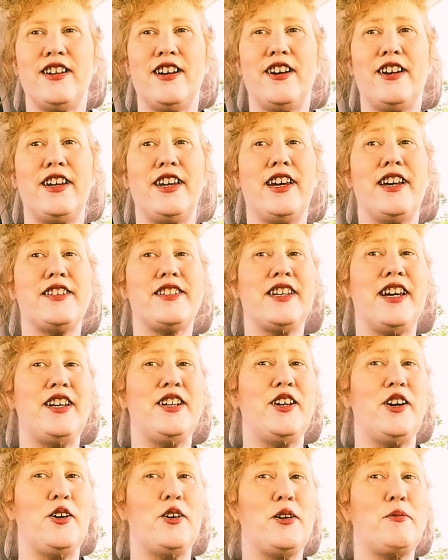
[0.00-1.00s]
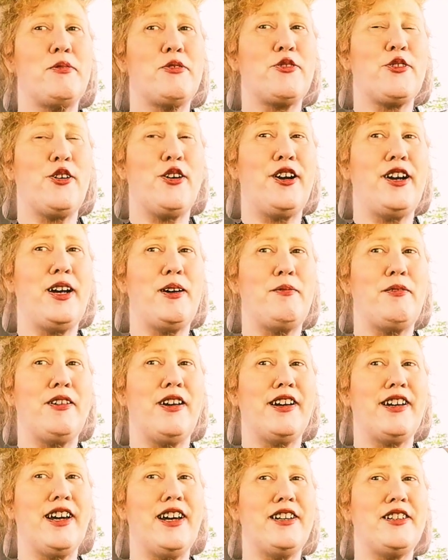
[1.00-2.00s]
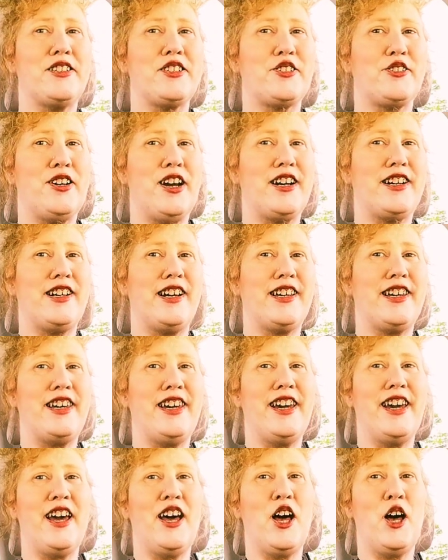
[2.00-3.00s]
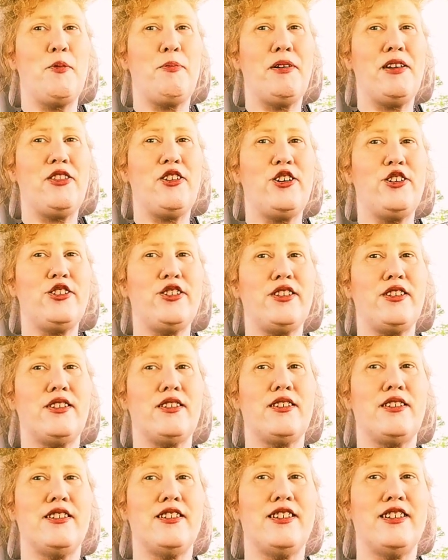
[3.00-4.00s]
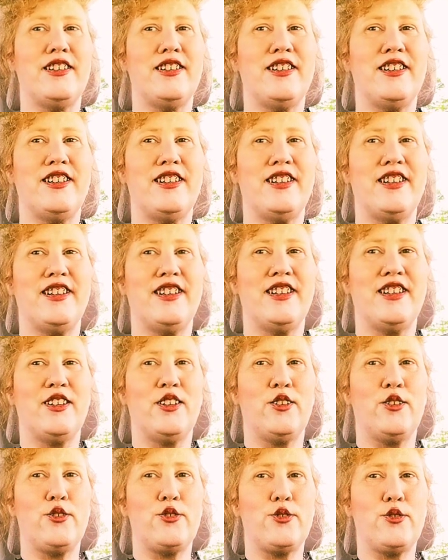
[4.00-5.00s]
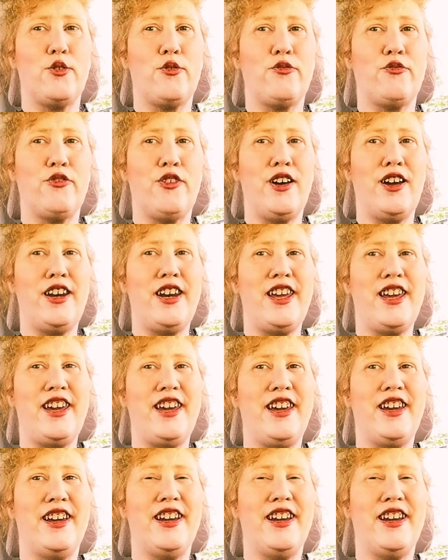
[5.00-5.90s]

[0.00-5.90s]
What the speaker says: Yes, I know, I'm sorry, I got distracted. I can't help it. They're so funny.